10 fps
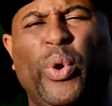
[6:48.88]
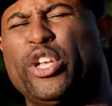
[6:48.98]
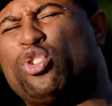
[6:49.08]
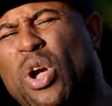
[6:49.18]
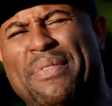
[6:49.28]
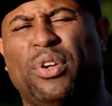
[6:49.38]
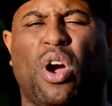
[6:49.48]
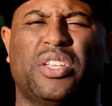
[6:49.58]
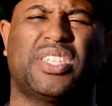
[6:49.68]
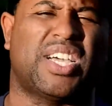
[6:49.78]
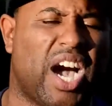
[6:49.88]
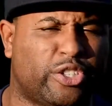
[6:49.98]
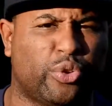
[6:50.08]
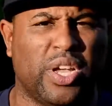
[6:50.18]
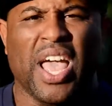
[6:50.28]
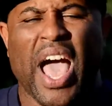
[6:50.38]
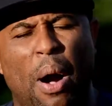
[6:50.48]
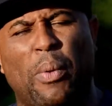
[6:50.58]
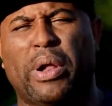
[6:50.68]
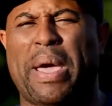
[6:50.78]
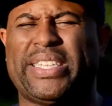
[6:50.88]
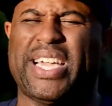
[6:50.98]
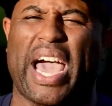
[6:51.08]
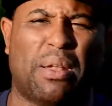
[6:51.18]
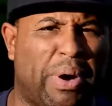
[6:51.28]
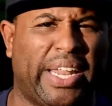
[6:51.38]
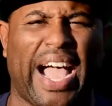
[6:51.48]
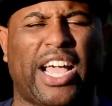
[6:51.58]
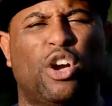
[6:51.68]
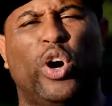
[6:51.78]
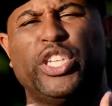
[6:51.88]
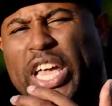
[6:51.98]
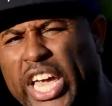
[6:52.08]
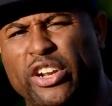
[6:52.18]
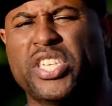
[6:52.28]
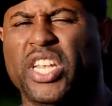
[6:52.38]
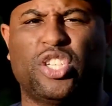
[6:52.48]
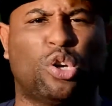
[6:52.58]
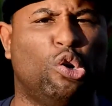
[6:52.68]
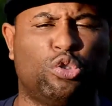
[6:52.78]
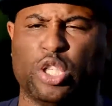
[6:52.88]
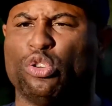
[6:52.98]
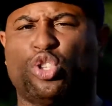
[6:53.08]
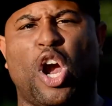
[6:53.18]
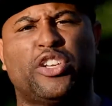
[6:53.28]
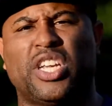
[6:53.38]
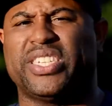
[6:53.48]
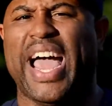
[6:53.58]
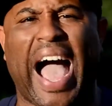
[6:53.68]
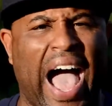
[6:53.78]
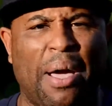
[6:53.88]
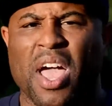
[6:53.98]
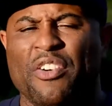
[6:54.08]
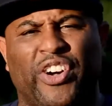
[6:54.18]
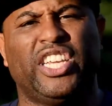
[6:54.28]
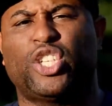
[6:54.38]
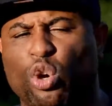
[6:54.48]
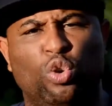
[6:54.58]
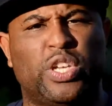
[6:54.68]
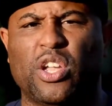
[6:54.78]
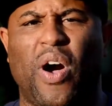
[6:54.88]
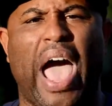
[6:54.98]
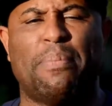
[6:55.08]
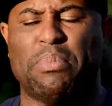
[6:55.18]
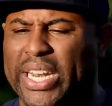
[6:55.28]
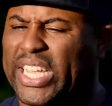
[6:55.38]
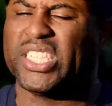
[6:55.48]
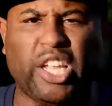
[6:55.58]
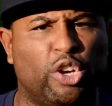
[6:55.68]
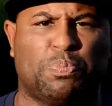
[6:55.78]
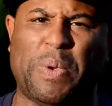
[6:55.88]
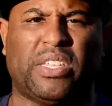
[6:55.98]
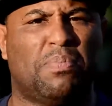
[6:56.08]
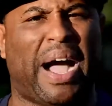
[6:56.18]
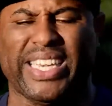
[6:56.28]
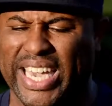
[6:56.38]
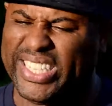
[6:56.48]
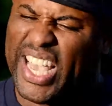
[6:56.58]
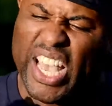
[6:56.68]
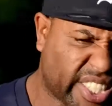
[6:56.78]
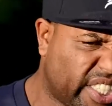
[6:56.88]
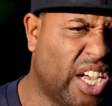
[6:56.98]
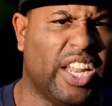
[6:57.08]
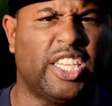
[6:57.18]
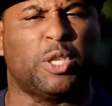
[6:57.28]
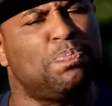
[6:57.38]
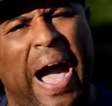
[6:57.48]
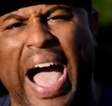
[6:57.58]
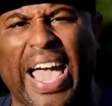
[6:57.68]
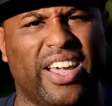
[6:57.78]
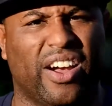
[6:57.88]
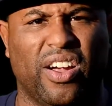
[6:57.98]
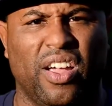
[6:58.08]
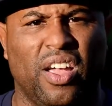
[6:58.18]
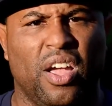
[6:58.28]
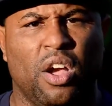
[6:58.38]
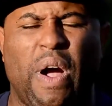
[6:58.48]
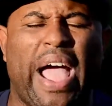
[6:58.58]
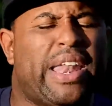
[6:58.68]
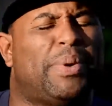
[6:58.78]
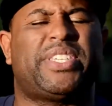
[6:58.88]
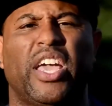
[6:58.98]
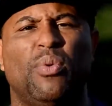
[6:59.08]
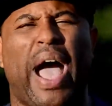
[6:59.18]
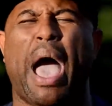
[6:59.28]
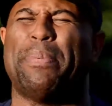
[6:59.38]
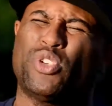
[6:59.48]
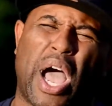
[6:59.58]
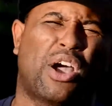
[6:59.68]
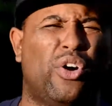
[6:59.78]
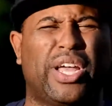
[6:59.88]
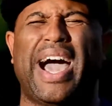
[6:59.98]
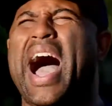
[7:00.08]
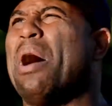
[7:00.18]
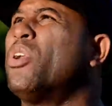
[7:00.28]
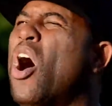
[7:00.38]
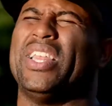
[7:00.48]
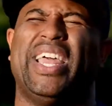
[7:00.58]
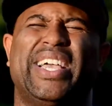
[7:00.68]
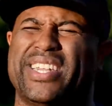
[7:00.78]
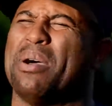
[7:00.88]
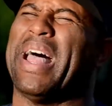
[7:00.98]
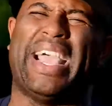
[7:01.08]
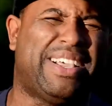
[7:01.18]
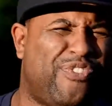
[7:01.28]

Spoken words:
so we can travel across the country. I want to make the kind of money I can go in the inner city schools and don't charge a dime for these schools that don't have money and still speak to my kids, still inspire. Right? And I'm going to tell you what happened. So I go to God with all of this, and I'm like,